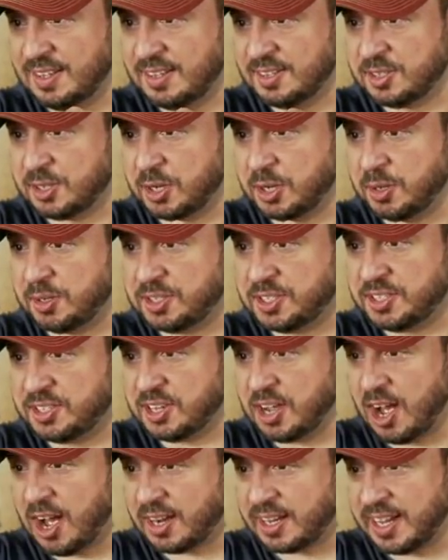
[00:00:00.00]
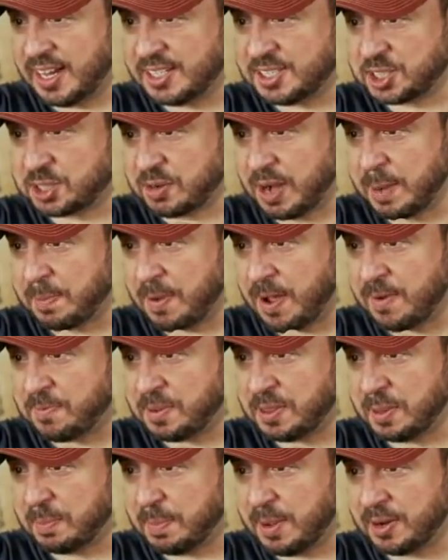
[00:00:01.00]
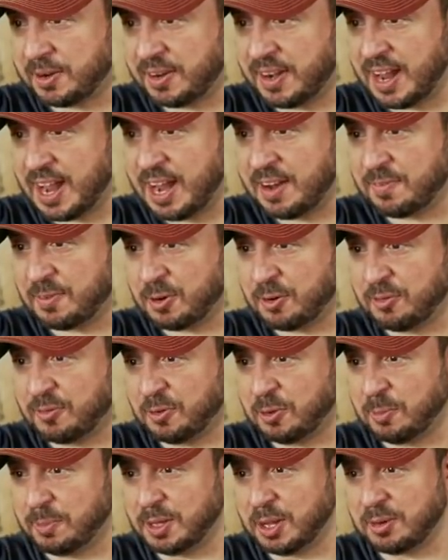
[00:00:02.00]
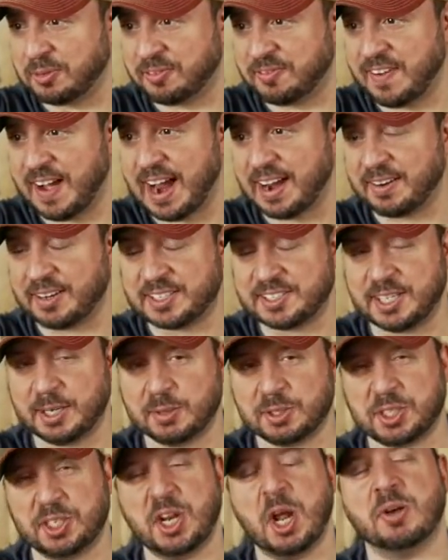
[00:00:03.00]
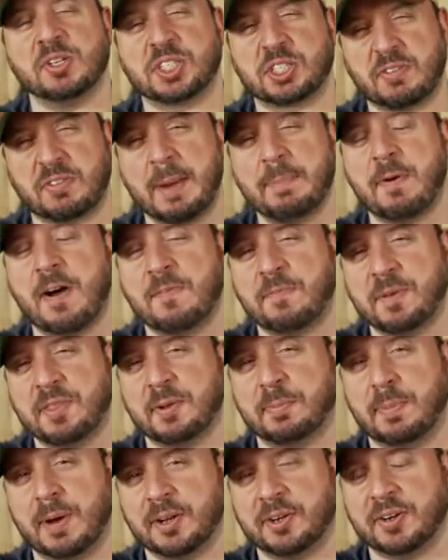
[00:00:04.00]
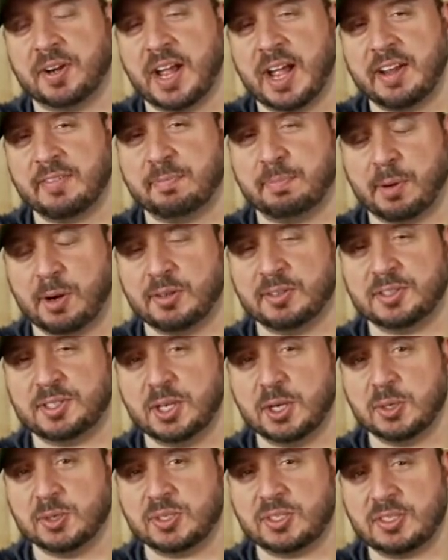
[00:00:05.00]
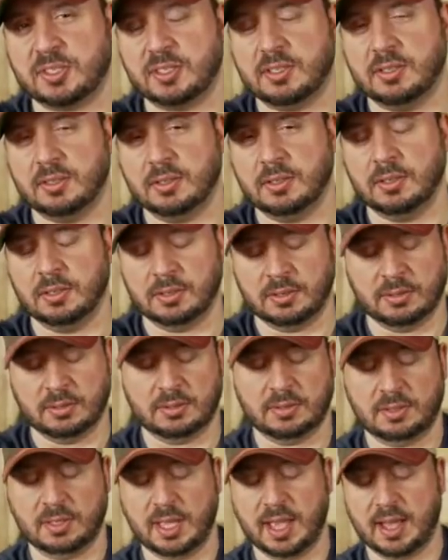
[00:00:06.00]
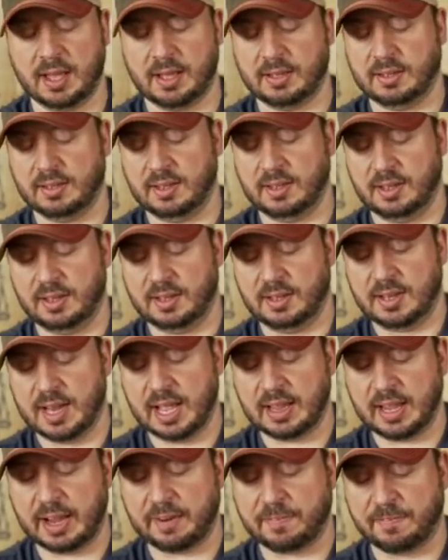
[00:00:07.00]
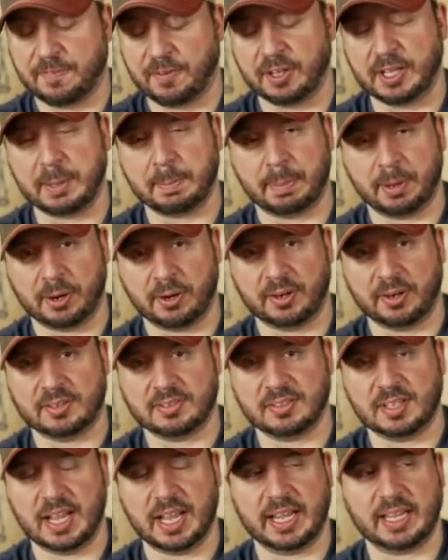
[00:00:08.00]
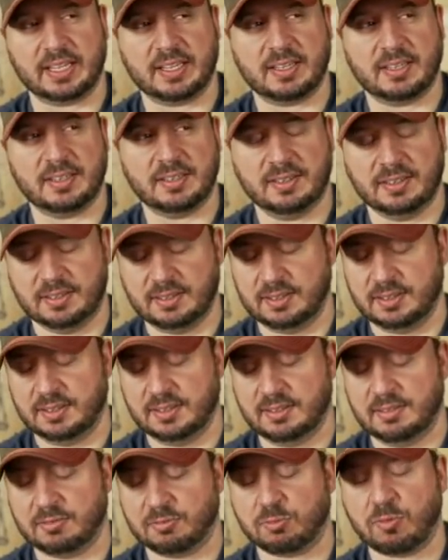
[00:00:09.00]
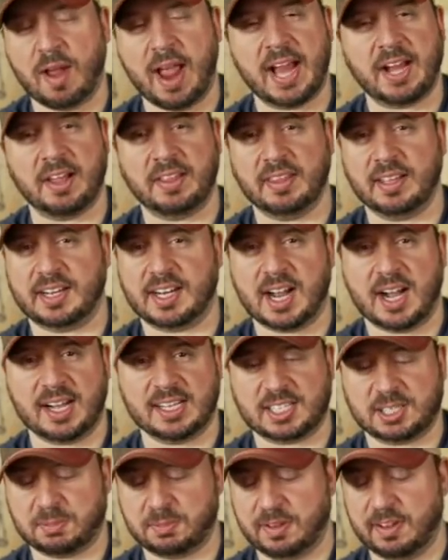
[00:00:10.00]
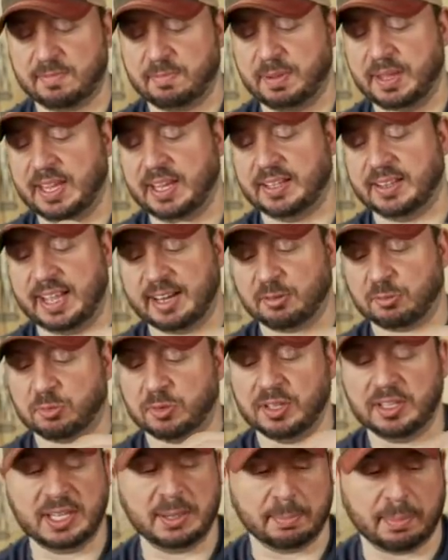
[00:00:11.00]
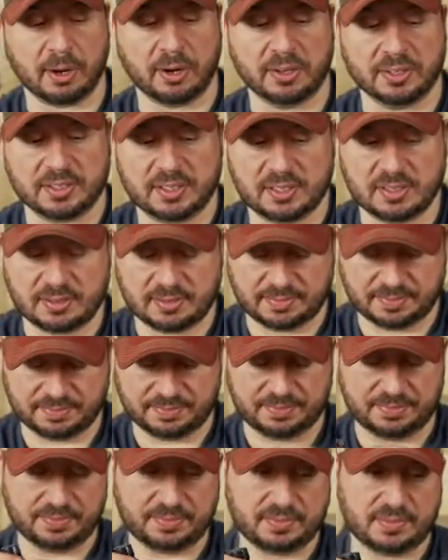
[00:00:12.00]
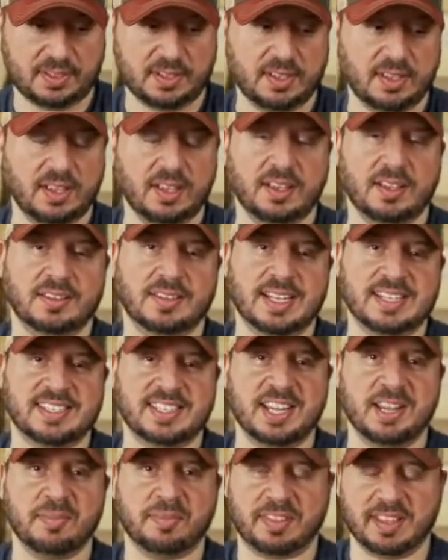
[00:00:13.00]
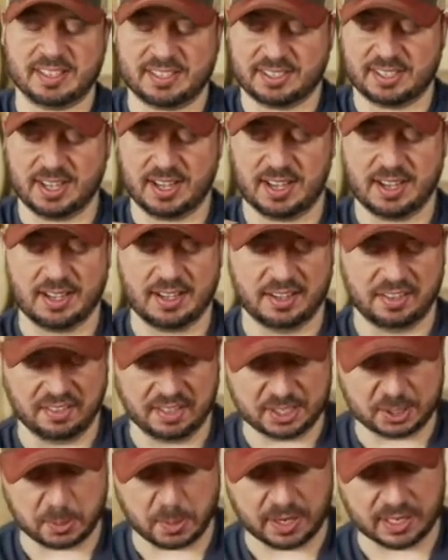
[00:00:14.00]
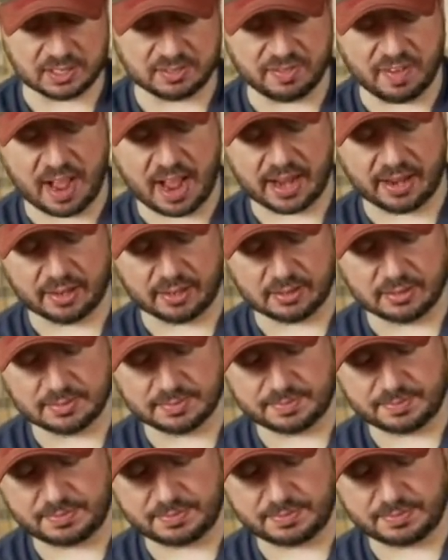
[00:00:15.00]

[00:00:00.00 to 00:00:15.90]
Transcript: So you talking scrape off with a butter knife or full blown fire extinguisher? No, scrape off with a butter knife, burnt toast. Yeah, not like fully burnt, like right on the cusp of being like really burnt. Let's see if this uh, this one is fire.